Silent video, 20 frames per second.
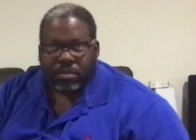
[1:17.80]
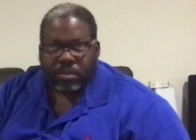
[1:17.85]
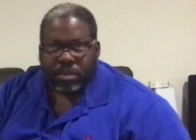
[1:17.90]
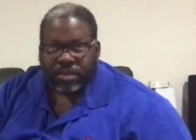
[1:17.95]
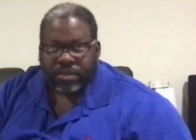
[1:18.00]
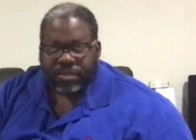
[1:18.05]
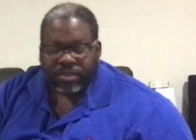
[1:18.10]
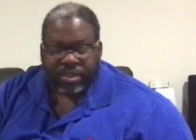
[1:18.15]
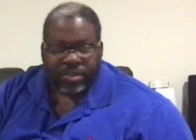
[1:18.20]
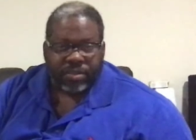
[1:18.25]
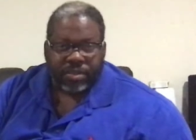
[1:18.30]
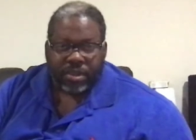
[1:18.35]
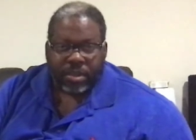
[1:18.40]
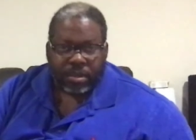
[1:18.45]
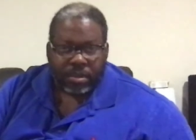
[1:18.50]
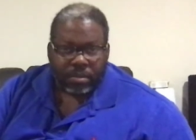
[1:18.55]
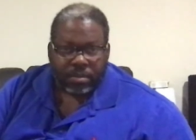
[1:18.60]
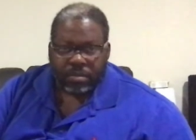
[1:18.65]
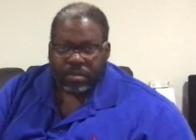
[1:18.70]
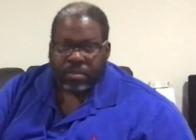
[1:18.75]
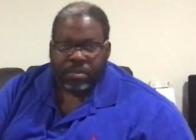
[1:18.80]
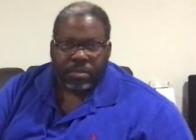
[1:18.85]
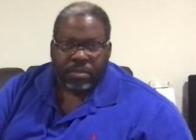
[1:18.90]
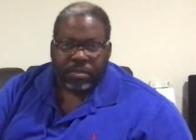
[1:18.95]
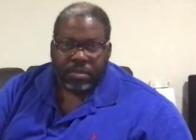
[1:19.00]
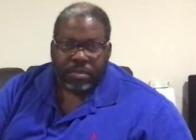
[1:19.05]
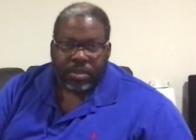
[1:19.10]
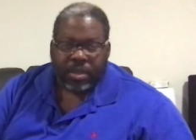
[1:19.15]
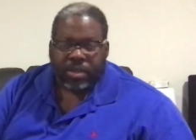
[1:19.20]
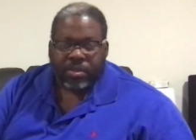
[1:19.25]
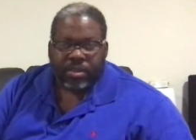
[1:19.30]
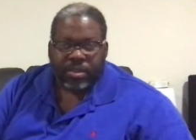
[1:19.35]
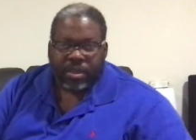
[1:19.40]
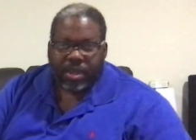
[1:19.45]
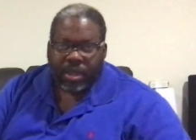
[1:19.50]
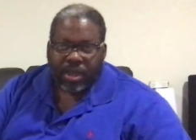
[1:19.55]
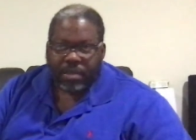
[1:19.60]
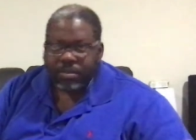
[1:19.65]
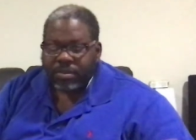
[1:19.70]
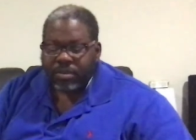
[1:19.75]
60 at the
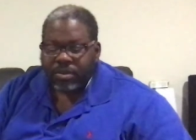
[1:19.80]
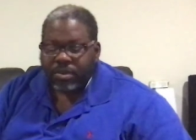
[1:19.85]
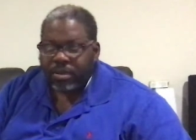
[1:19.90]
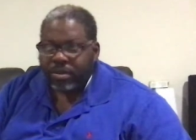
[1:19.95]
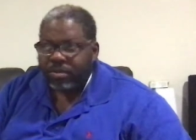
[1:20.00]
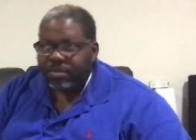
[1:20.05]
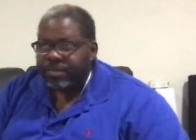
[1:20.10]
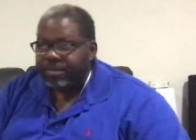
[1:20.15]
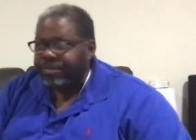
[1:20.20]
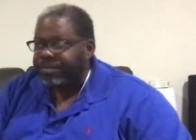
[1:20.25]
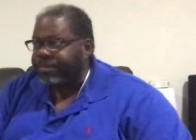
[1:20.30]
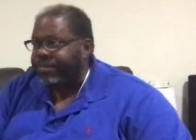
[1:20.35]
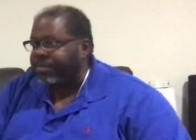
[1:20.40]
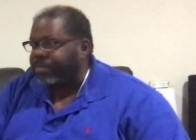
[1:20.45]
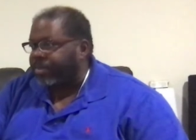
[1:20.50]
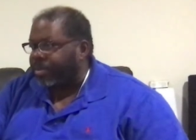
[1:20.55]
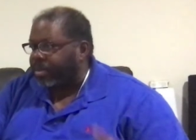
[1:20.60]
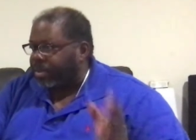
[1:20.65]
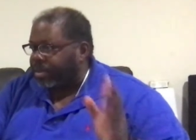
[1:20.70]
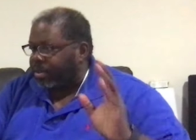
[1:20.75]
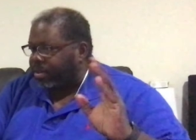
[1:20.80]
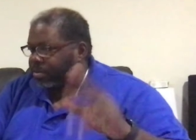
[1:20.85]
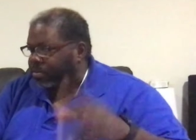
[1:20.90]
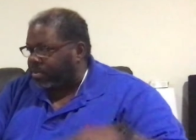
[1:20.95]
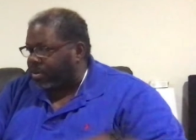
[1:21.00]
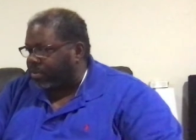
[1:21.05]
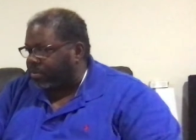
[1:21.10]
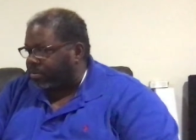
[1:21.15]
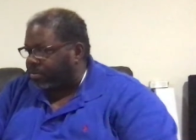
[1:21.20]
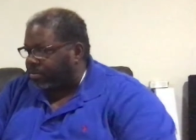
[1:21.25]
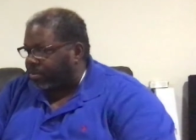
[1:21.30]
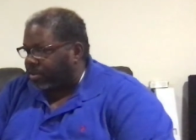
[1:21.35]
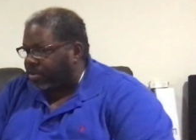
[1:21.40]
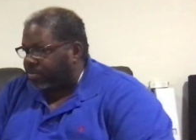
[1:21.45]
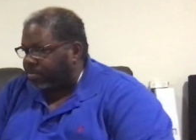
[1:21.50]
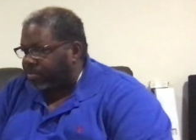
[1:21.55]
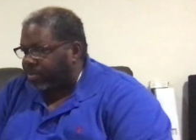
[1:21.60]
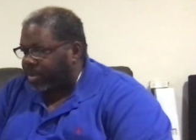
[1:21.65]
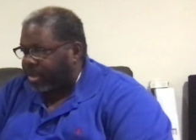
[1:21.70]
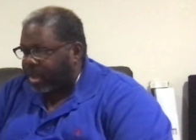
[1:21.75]
time. So, whatever it was,
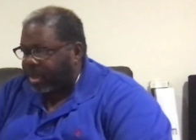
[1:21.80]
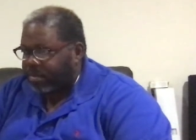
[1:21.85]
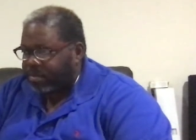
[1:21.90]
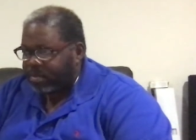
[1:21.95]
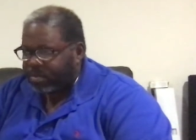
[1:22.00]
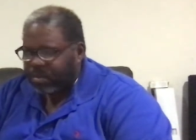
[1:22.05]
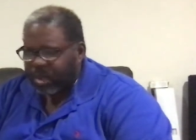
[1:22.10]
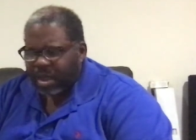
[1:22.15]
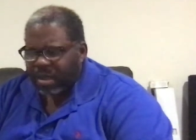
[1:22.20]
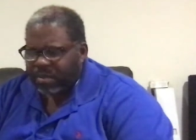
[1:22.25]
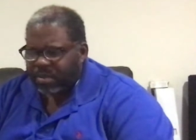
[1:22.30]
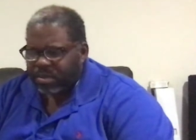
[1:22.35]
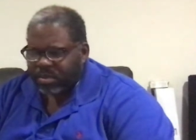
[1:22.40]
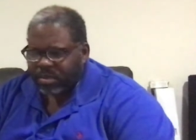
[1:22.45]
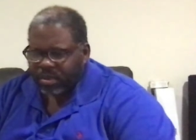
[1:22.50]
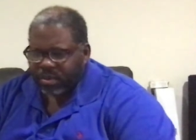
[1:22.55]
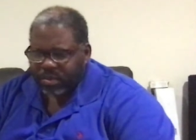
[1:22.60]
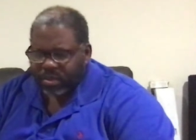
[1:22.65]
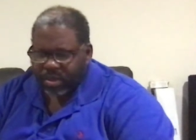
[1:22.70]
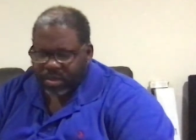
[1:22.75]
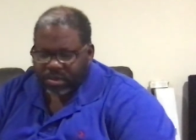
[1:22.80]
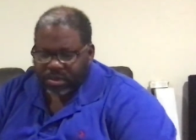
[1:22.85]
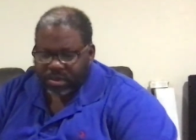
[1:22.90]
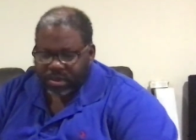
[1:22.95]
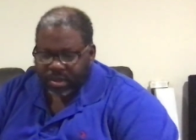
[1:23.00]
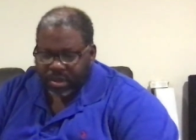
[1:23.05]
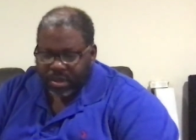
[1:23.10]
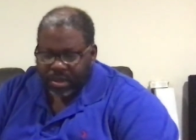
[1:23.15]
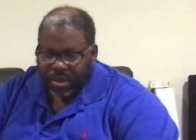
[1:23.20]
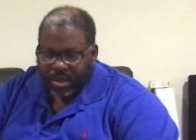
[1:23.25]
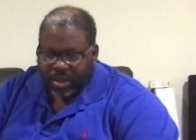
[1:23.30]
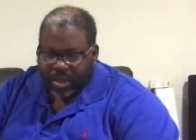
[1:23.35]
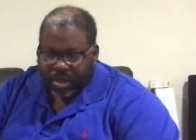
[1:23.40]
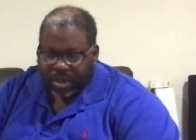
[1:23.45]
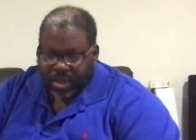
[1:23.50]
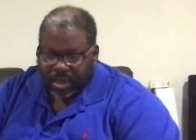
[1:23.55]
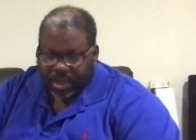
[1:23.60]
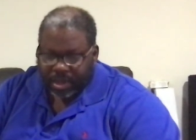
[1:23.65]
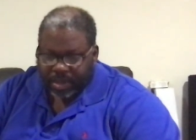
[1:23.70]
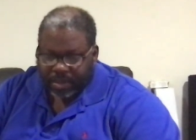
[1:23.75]
but how many it was,
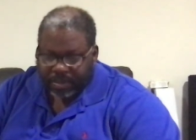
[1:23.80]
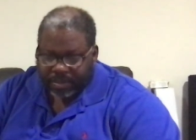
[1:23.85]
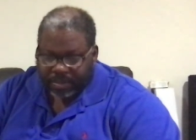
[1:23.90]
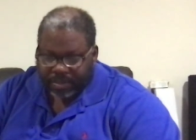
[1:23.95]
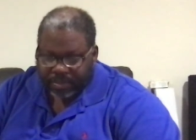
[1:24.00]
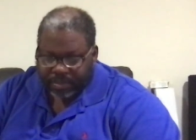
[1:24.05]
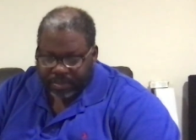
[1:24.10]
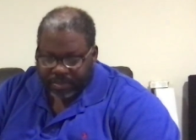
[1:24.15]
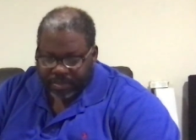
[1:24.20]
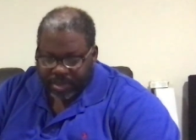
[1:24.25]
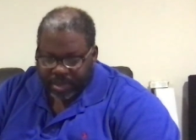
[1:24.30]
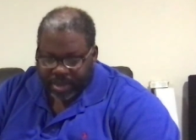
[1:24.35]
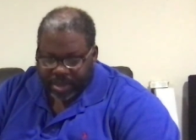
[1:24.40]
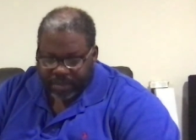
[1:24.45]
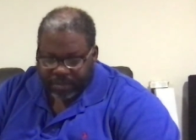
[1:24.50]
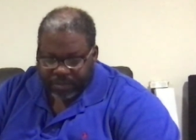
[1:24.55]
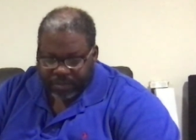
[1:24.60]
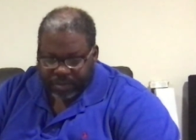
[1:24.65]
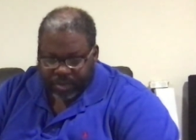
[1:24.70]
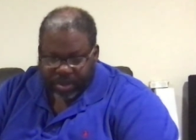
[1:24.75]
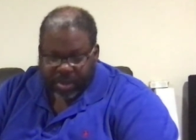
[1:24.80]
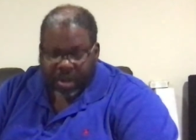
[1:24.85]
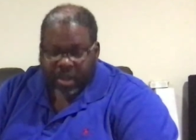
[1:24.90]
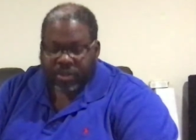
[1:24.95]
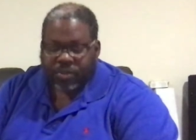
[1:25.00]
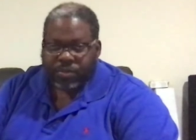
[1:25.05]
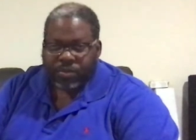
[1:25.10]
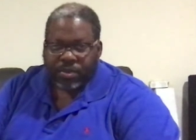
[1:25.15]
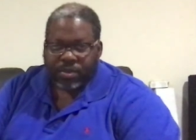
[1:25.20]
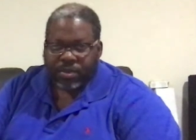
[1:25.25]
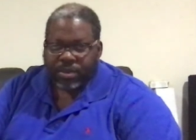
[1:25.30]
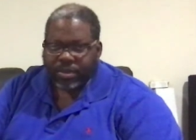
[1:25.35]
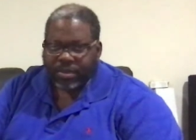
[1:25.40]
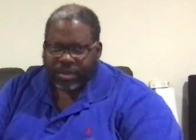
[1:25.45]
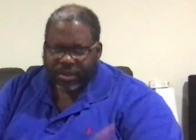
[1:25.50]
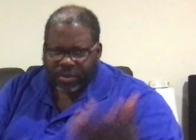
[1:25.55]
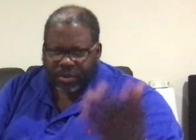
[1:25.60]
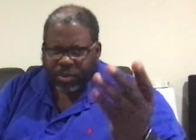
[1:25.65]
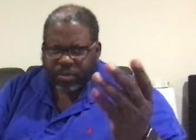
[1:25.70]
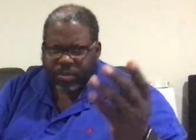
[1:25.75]
I had $40 worth, and I
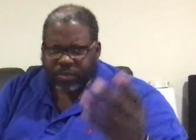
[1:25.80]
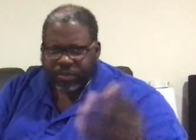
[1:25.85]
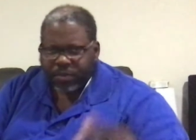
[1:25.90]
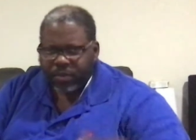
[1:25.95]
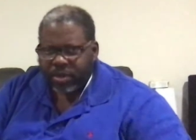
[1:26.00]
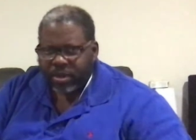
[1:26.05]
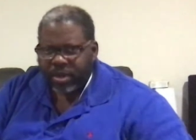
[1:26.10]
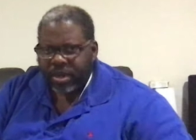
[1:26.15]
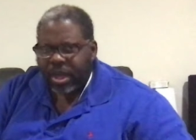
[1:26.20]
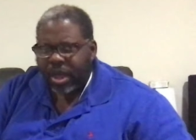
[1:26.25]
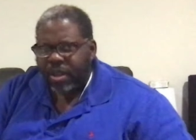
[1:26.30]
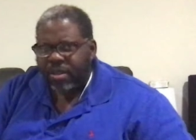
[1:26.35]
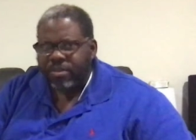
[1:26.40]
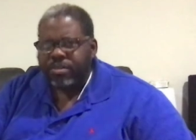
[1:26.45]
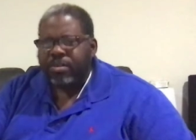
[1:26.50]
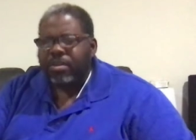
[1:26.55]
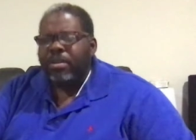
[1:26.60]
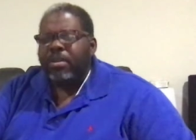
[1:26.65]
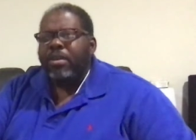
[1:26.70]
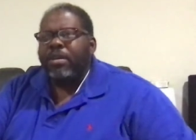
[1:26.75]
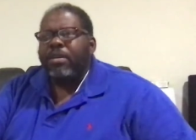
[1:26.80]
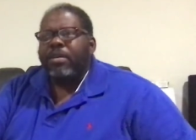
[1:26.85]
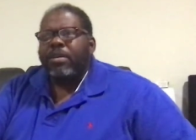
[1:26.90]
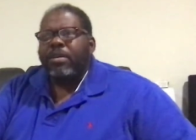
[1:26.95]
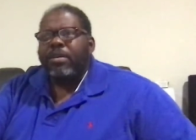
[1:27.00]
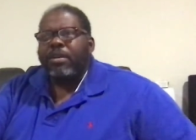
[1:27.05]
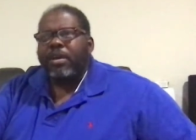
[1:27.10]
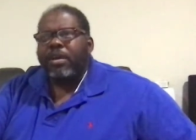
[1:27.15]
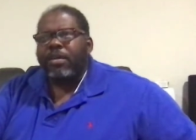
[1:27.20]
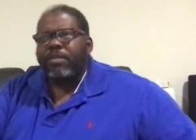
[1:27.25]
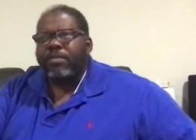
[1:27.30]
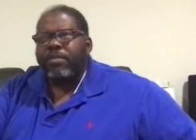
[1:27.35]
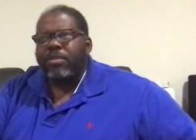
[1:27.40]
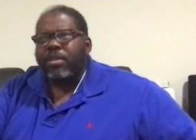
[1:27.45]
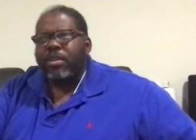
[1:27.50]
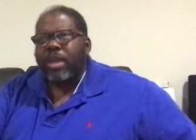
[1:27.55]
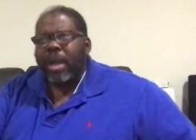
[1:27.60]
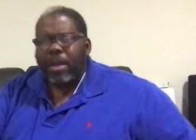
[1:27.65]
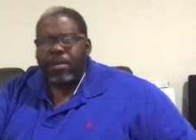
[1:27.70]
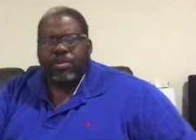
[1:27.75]
said, you owe me $40 for the
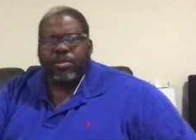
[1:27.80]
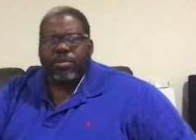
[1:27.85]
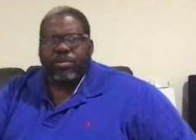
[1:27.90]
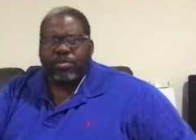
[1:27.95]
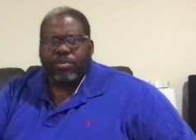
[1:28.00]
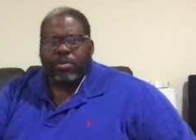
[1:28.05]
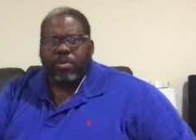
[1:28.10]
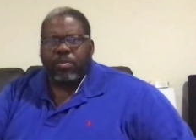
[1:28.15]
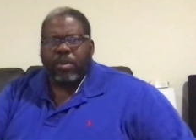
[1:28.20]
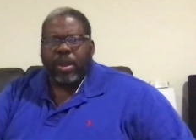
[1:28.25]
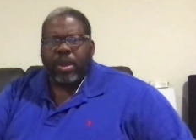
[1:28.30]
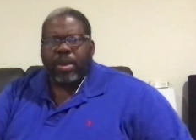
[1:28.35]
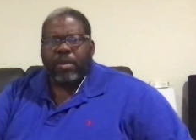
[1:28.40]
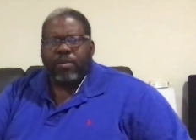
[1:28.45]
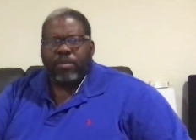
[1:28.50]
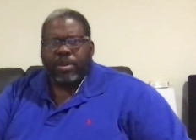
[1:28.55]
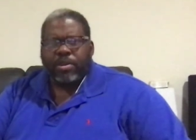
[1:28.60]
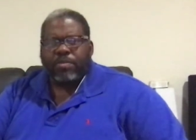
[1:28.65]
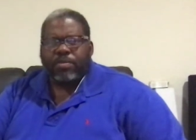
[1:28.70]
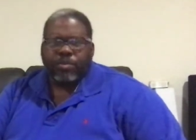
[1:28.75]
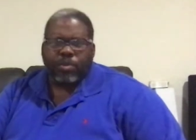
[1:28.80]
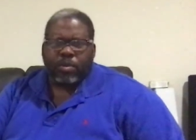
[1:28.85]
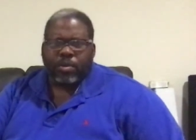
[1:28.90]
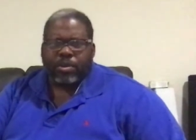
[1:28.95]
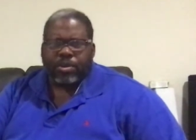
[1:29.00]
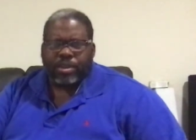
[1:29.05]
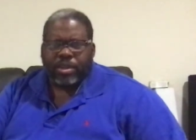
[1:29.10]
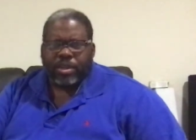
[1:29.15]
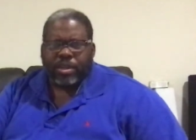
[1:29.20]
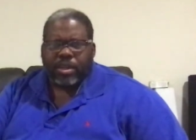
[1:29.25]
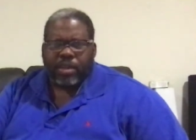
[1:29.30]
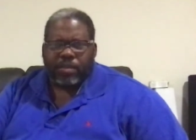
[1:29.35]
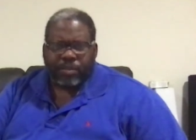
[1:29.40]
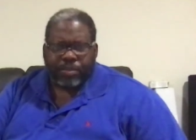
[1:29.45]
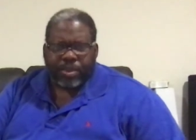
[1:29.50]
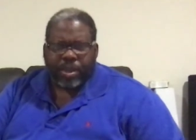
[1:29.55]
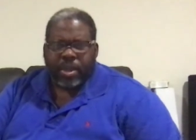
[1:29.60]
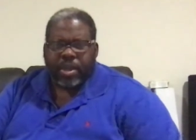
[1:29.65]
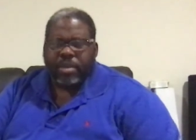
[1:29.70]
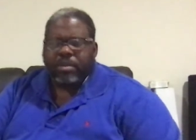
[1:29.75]
comics you threw away, which of course she never
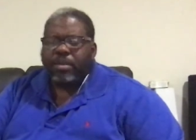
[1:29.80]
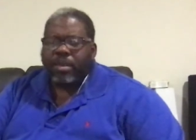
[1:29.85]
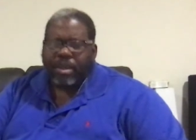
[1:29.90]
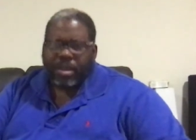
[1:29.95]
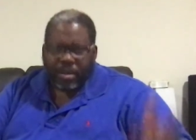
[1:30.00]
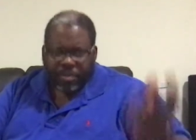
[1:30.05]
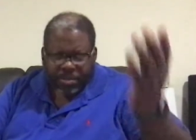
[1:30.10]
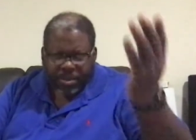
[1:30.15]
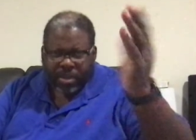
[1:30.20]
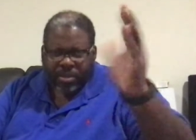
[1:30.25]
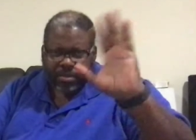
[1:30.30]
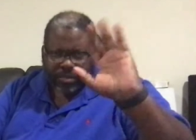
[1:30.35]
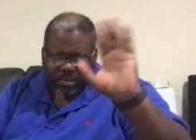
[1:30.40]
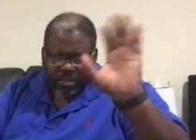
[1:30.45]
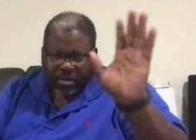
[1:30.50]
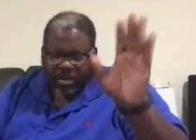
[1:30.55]
paid. But